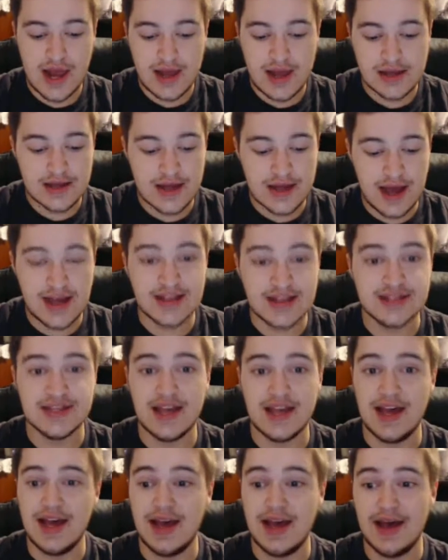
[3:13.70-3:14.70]
Guys,
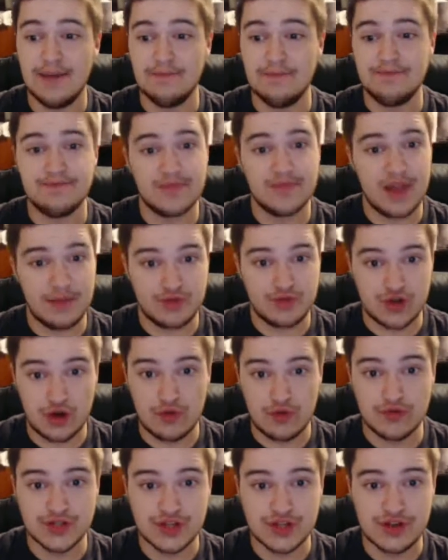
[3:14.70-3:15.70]
I'm sure
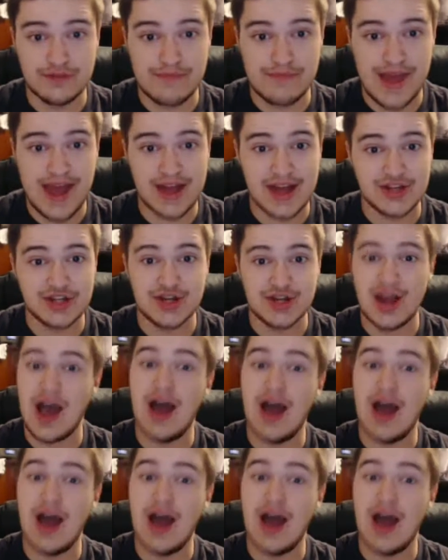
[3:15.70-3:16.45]
it was a good match.